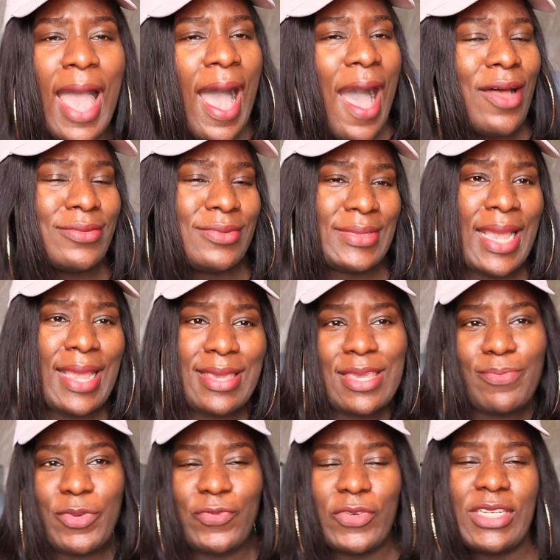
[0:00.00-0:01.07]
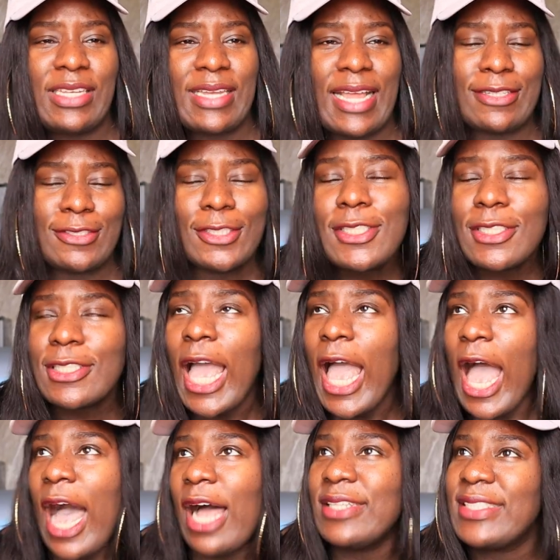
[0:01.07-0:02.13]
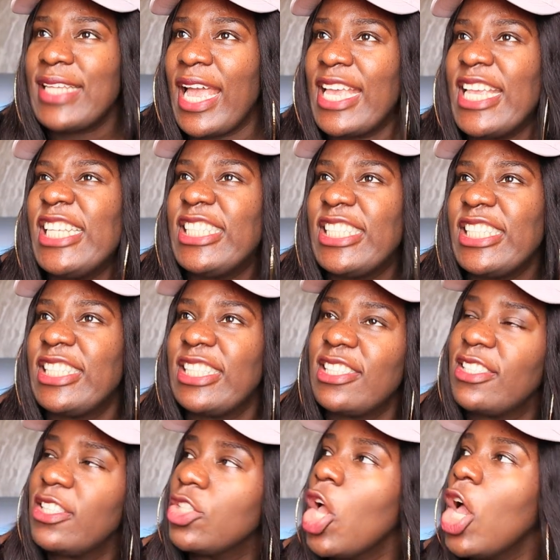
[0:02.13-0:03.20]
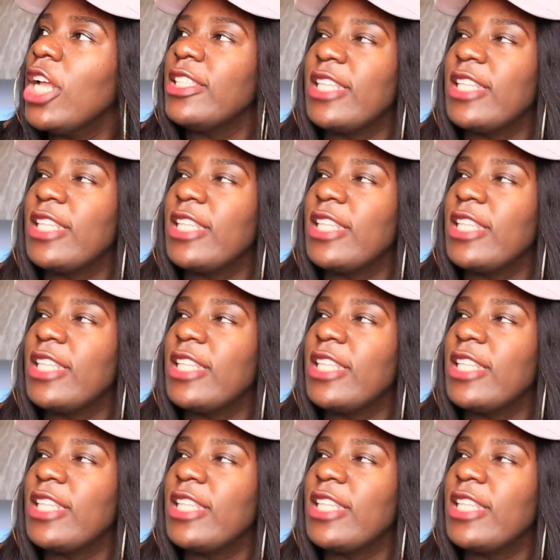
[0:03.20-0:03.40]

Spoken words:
How dare he be feeling like this? How dare he this?